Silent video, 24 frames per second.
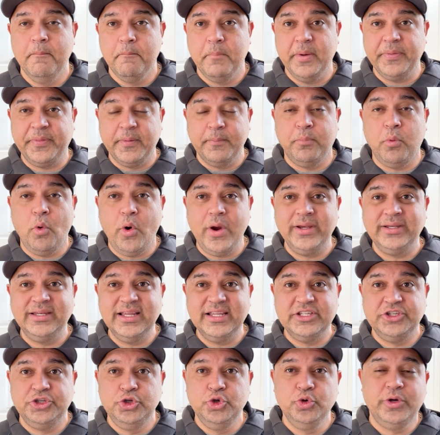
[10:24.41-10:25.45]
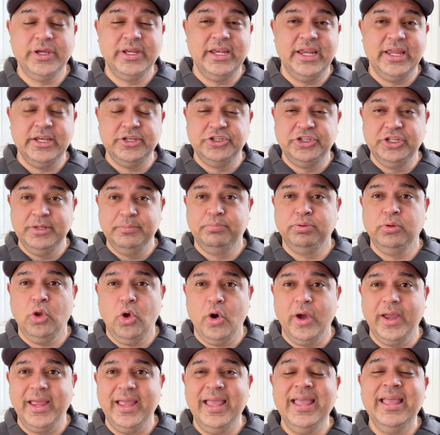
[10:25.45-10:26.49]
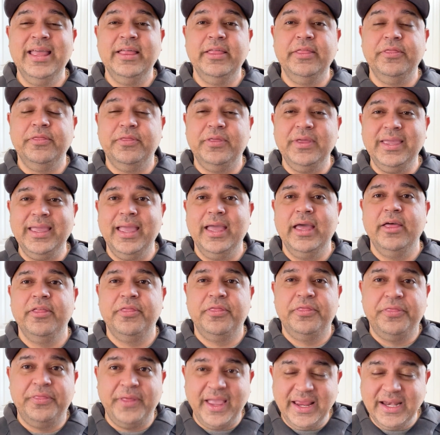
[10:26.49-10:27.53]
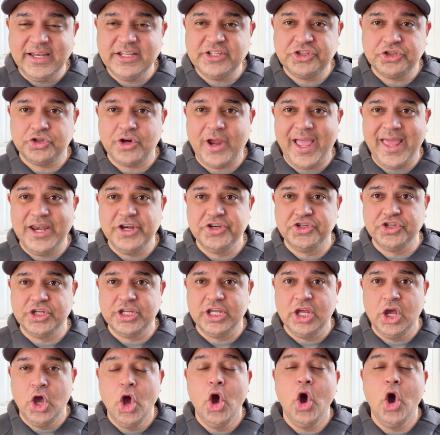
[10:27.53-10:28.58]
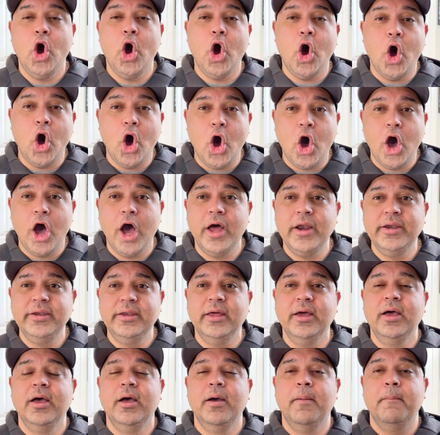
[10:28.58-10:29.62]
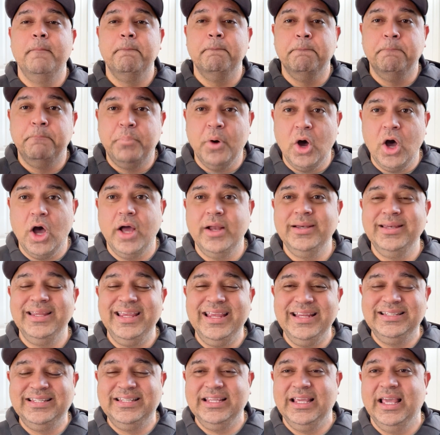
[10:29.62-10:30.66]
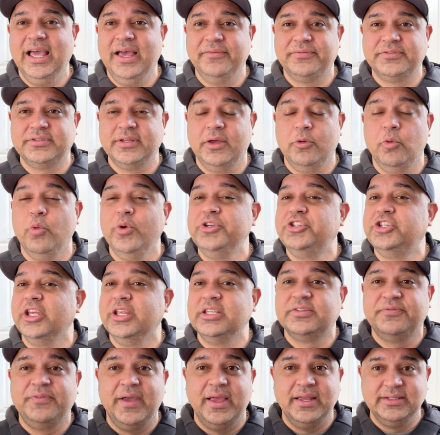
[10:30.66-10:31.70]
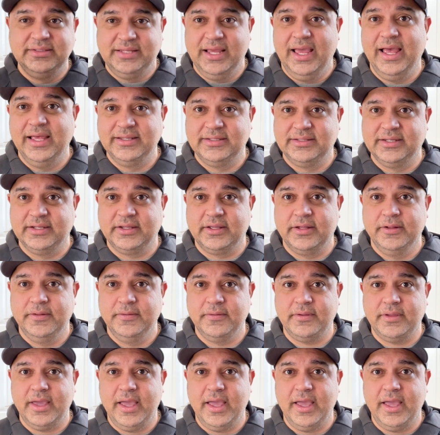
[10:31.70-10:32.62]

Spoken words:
But the point is, you can deploy the Theta strategy on bond ETFs, which is fantastic.